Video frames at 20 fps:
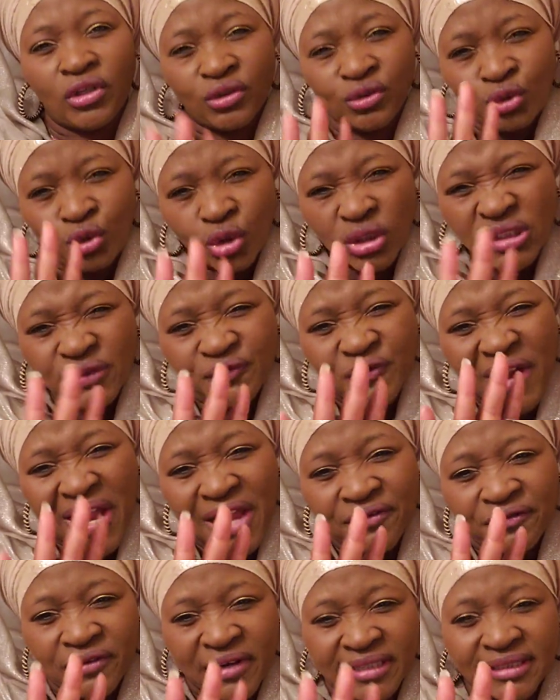Those
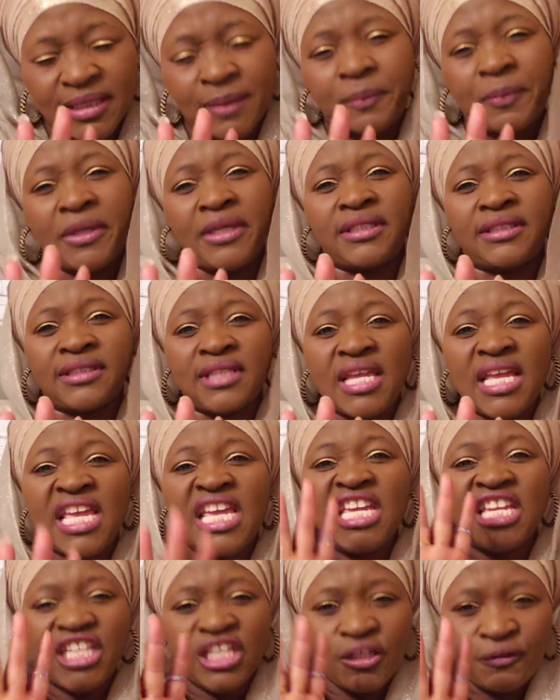5 recipes,
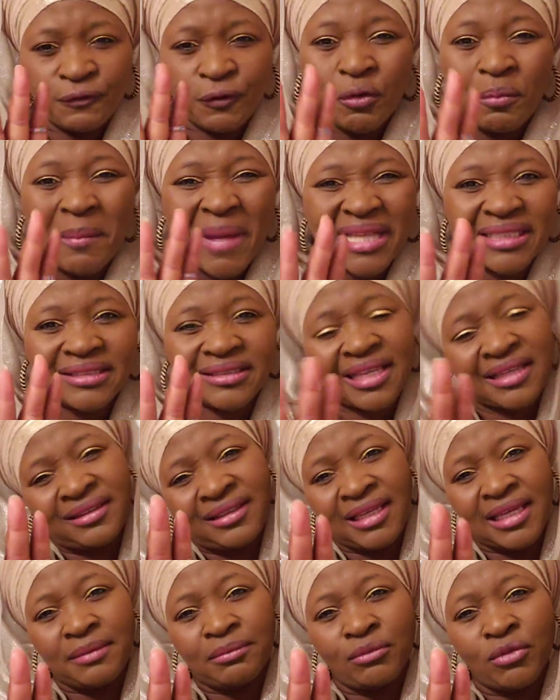if you master
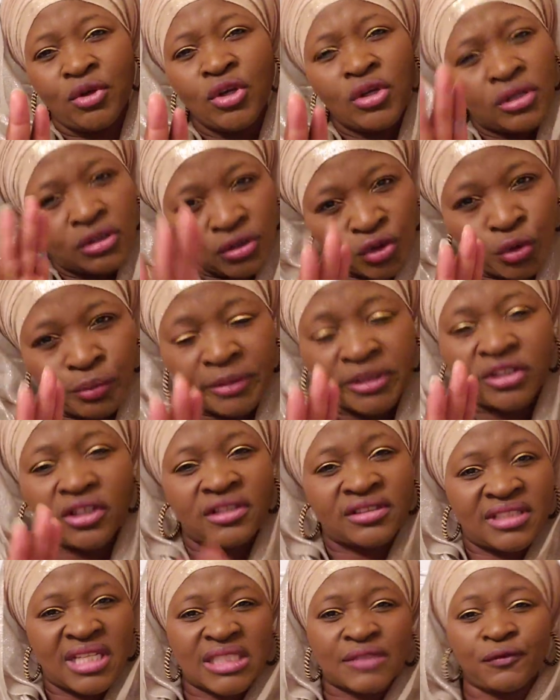them, you'll be
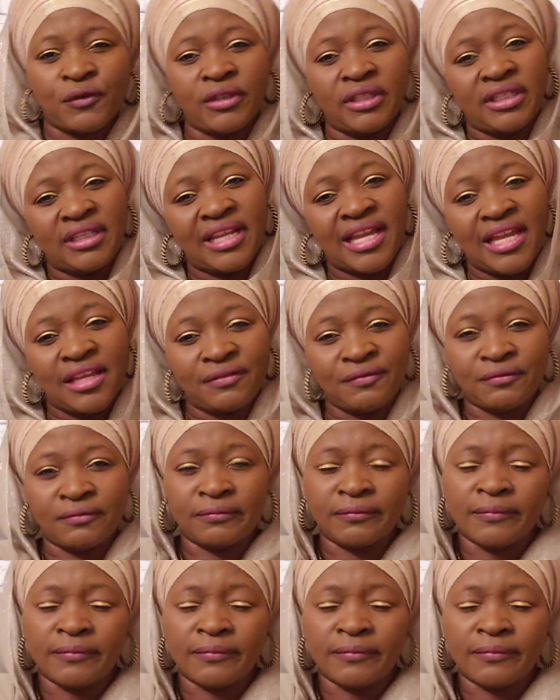successful in life.